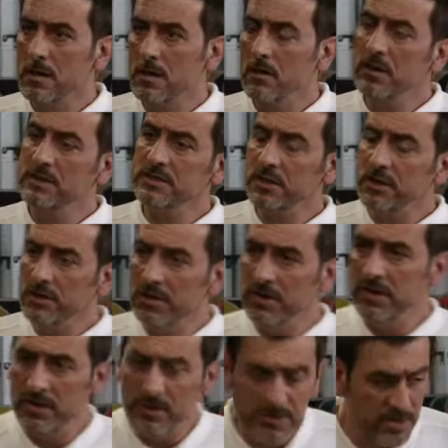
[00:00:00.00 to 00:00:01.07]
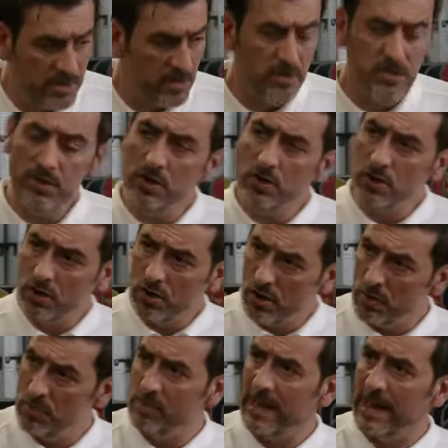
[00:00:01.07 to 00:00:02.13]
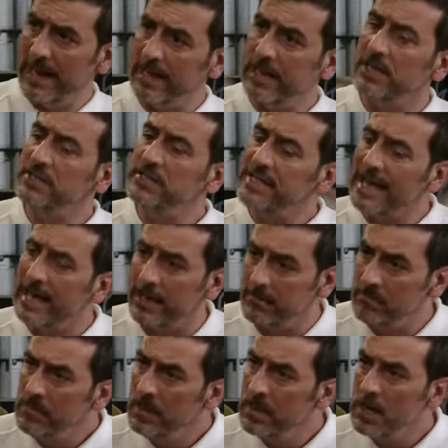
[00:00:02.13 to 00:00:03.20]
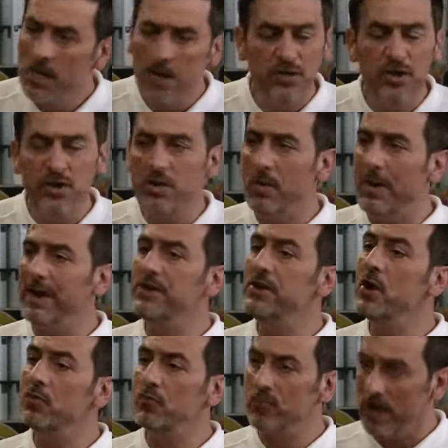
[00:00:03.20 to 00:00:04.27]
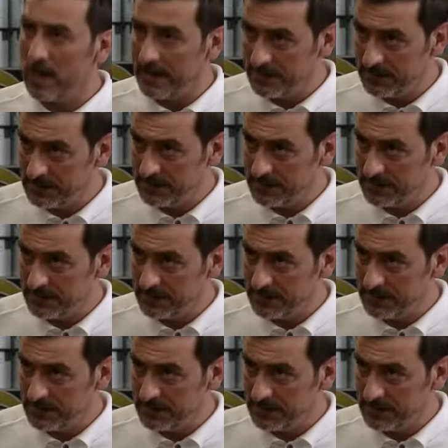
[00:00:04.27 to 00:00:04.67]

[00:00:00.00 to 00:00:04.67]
Well, I'll tell you what you can do. You can go back and tell him that you had no right.